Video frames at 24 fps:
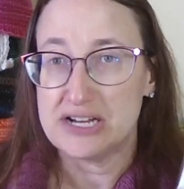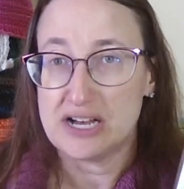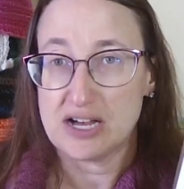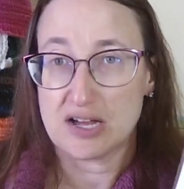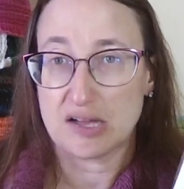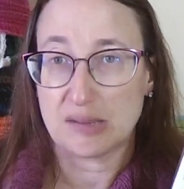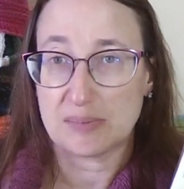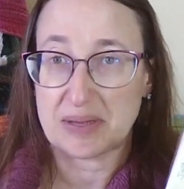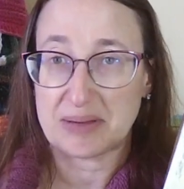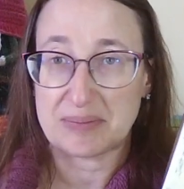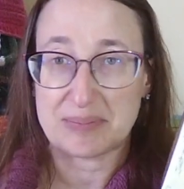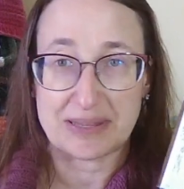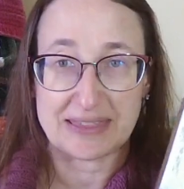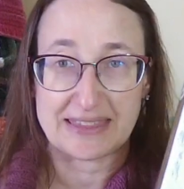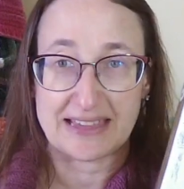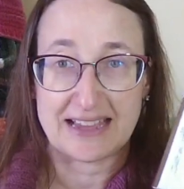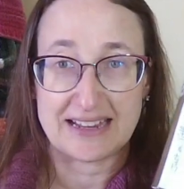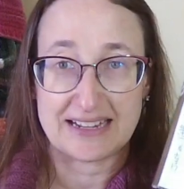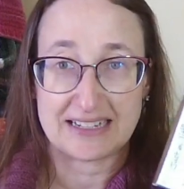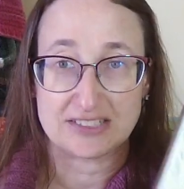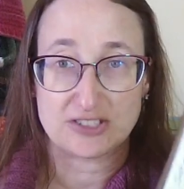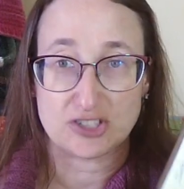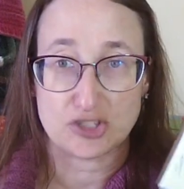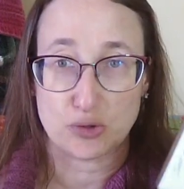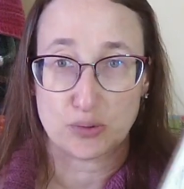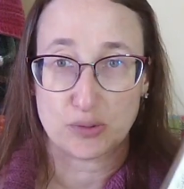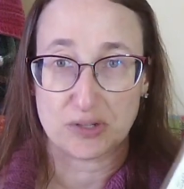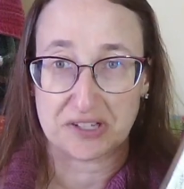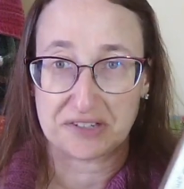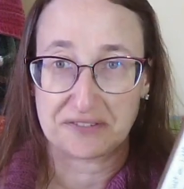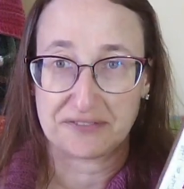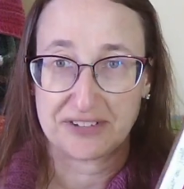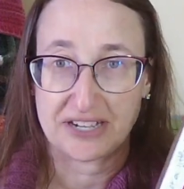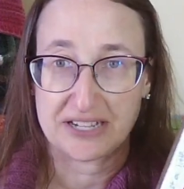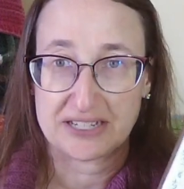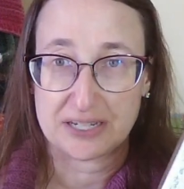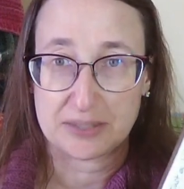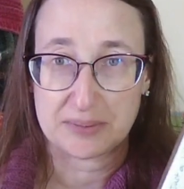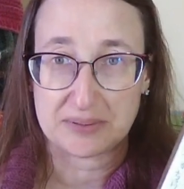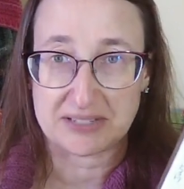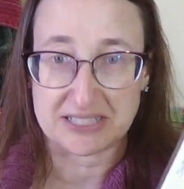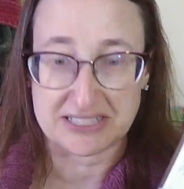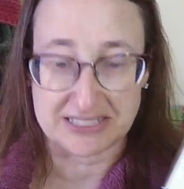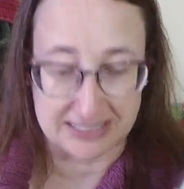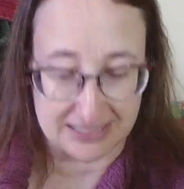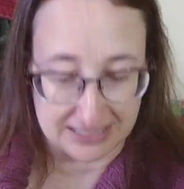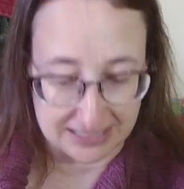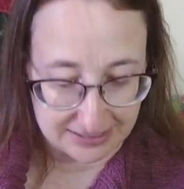but that is totally fine. It
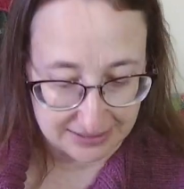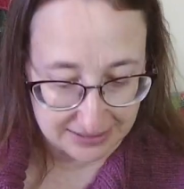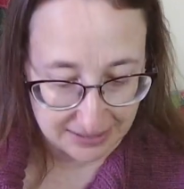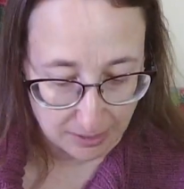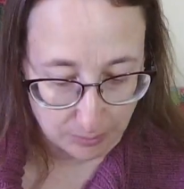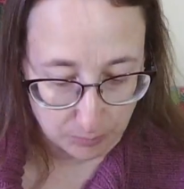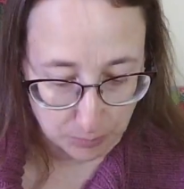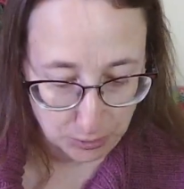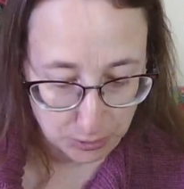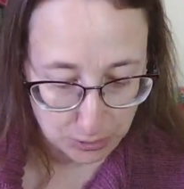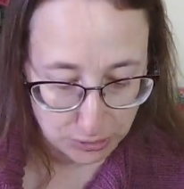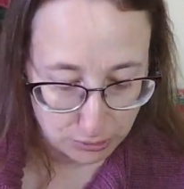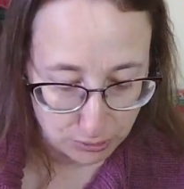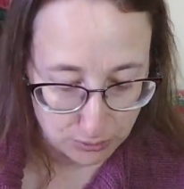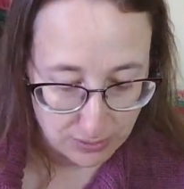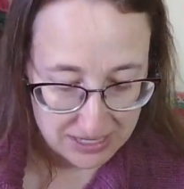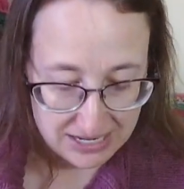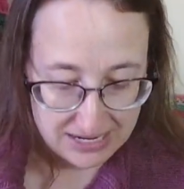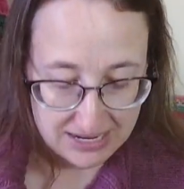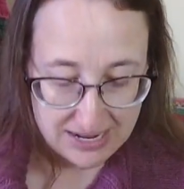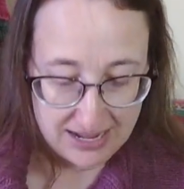makes it easy to brew.